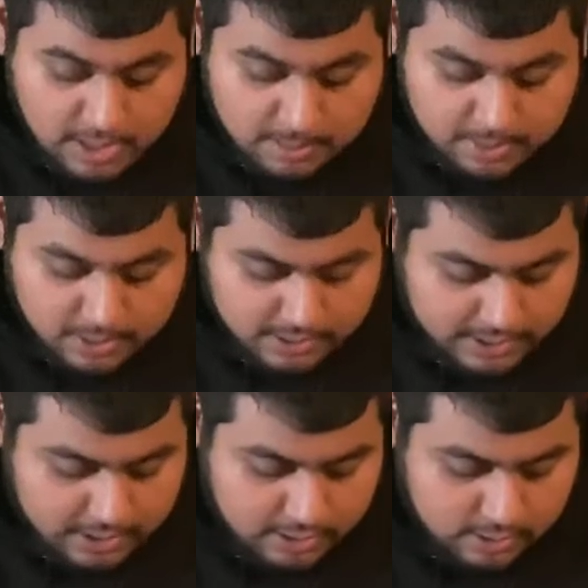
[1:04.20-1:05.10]
because I
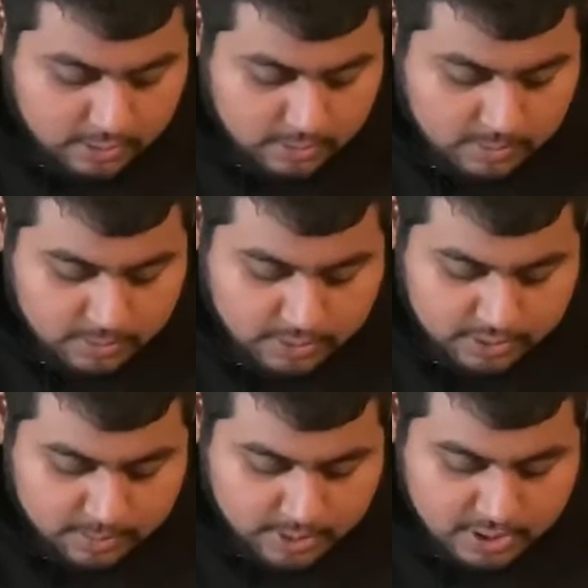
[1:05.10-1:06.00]
need to, let me increase the
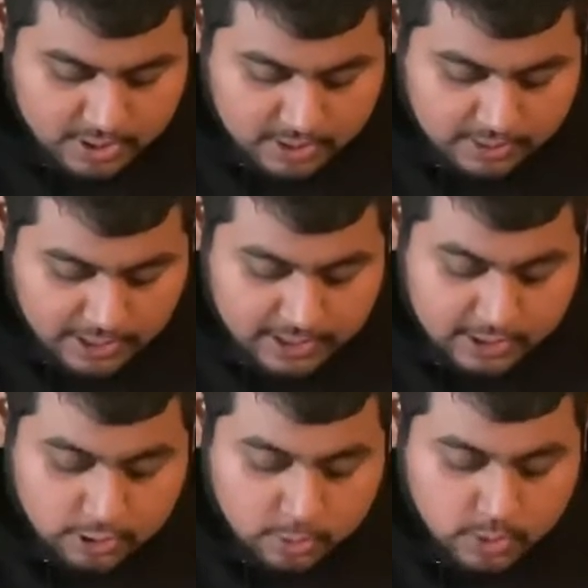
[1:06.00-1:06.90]
brush size. I need
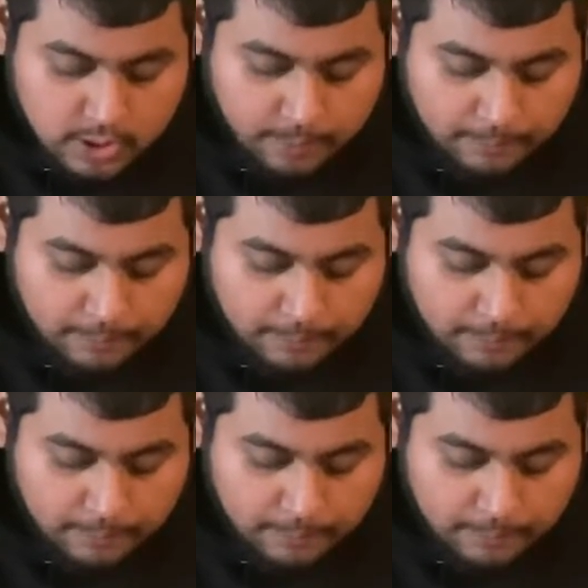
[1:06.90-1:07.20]
to